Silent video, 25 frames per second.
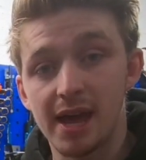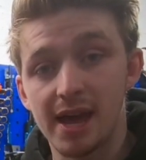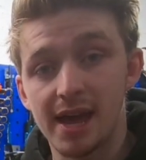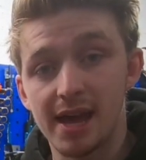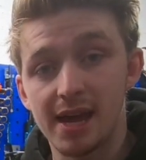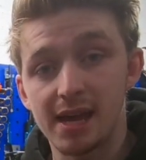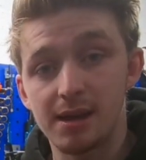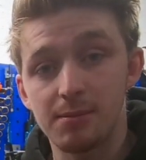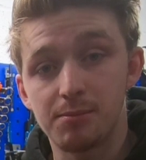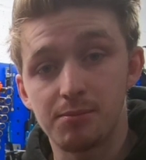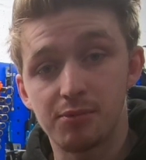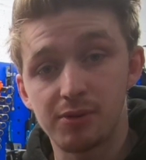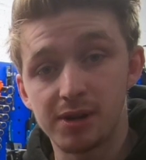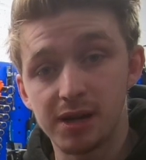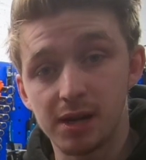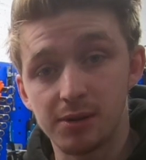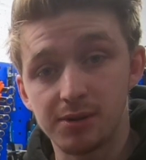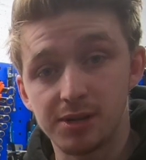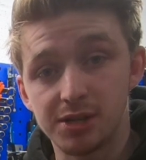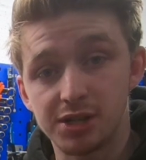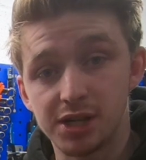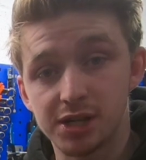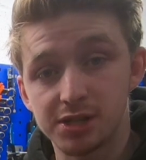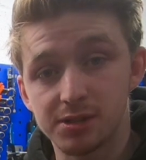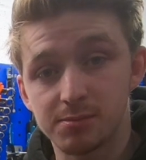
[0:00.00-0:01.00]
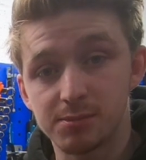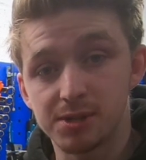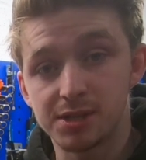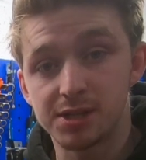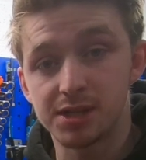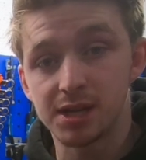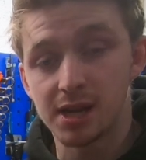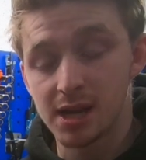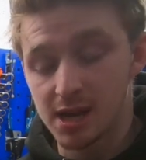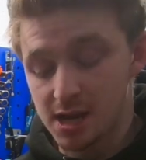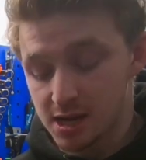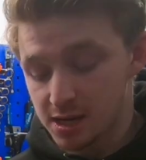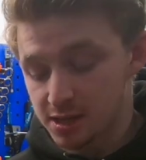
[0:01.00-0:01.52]
a preload
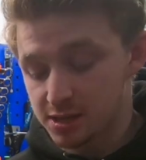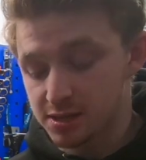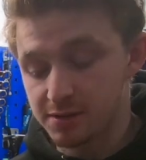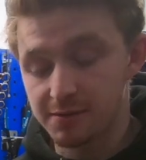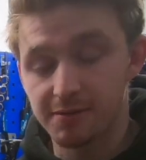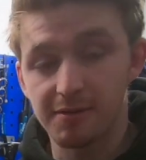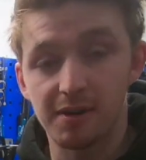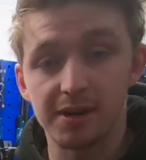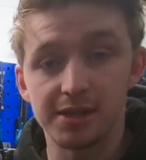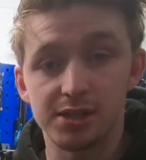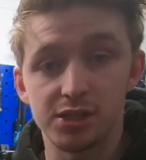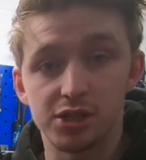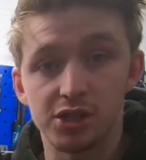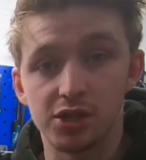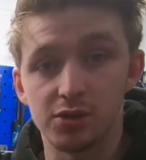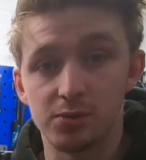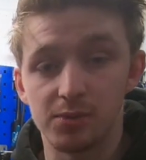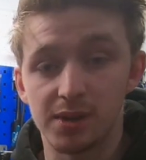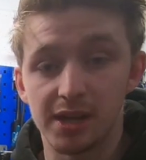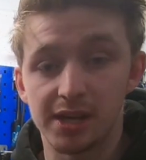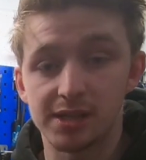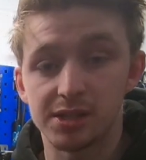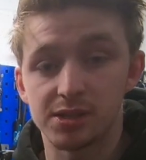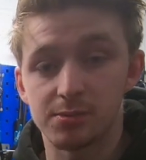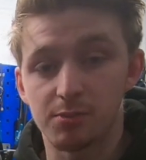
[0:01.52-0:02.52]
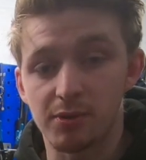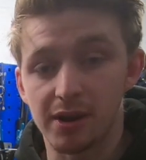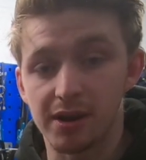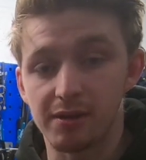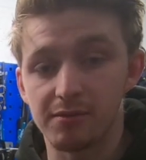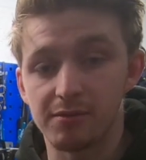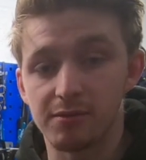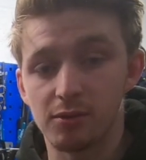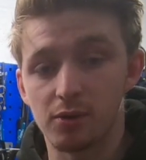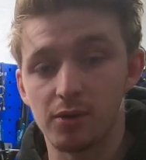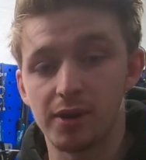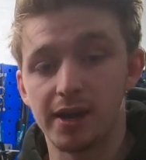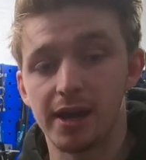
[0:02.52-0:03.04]
adjustment to fine tune that
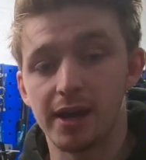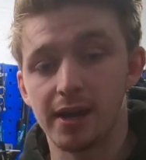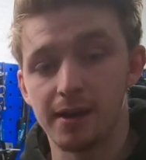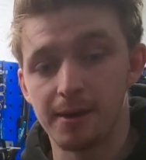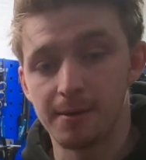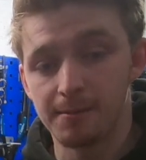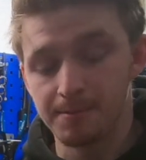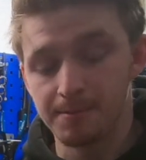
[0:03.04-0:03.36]
spring for you.